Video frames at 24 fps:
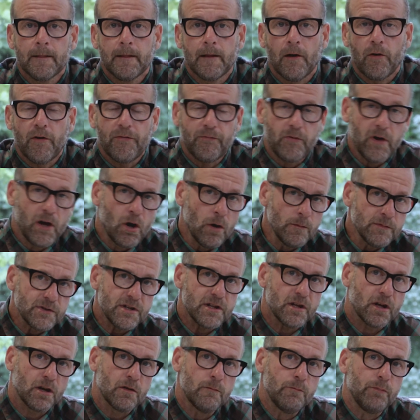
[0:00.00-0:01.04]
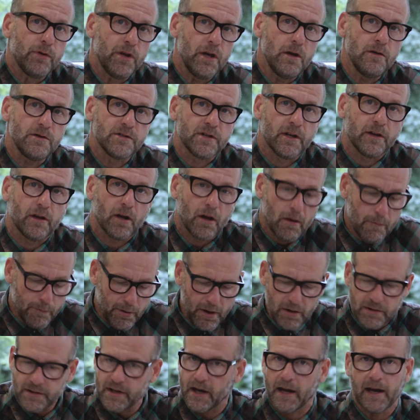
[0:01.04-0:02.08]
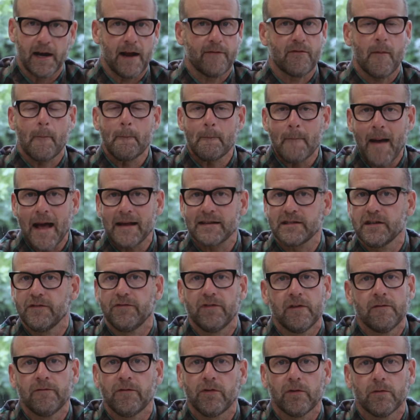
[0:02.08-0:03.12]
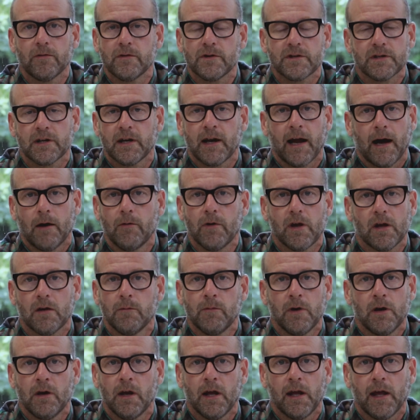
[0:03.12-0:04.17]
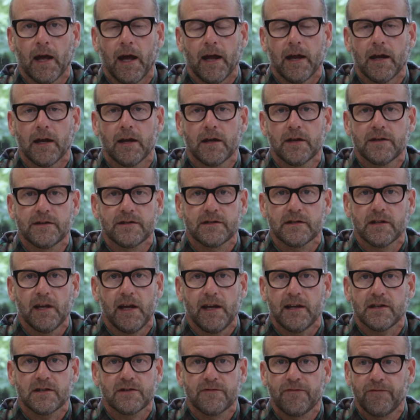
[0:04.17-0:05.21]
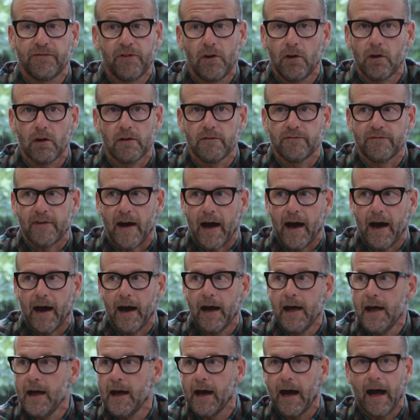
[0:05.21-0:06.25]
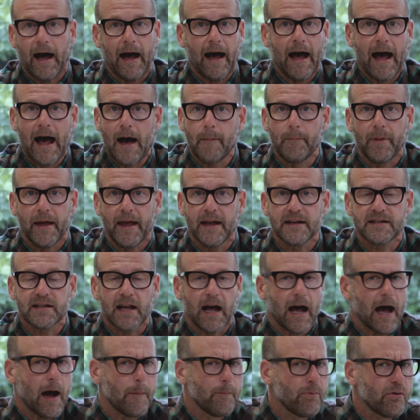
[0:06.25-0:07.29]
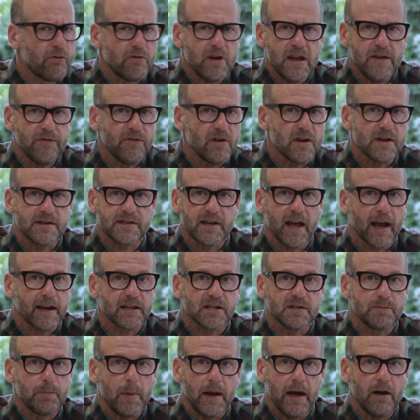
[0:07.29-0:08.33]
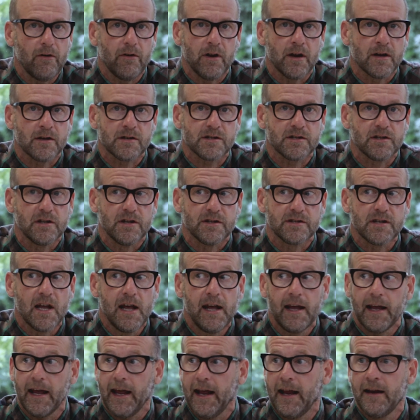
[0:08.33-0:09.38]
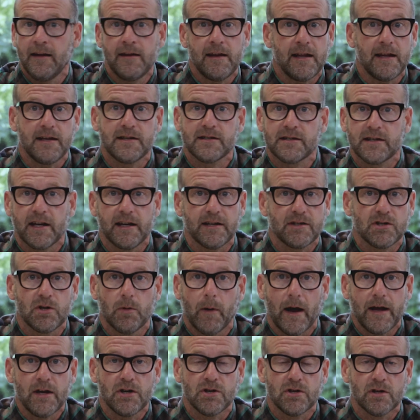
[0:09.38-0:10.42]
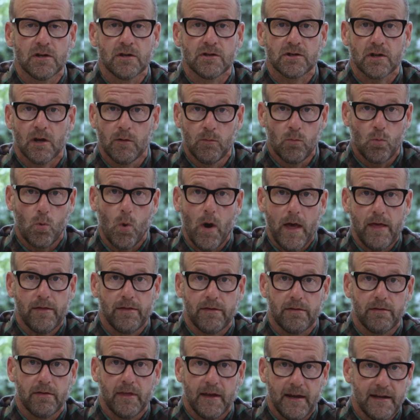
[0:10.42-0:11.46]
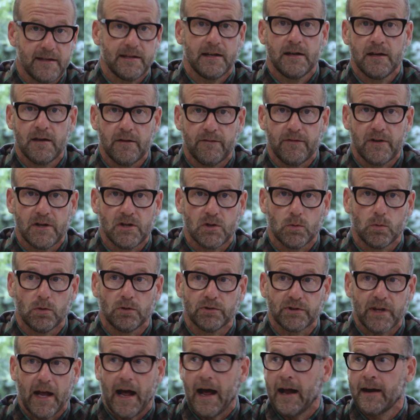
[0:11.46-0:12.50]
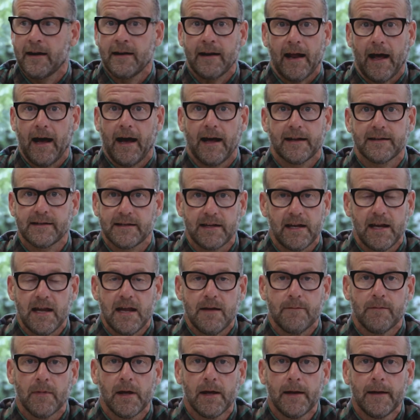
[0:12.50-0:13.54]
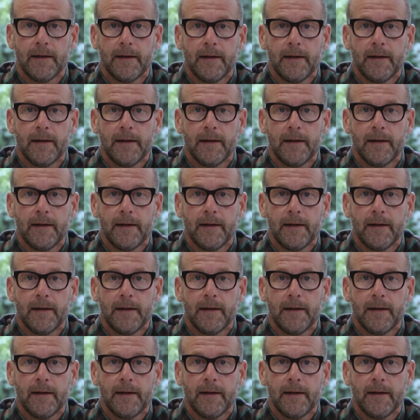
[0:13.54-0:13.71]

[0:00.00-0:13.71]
Now, if we come to the computer can have a massive influence in how we communicate because it's full of our habits, our previous experiences in these situations and with these individuals and our team.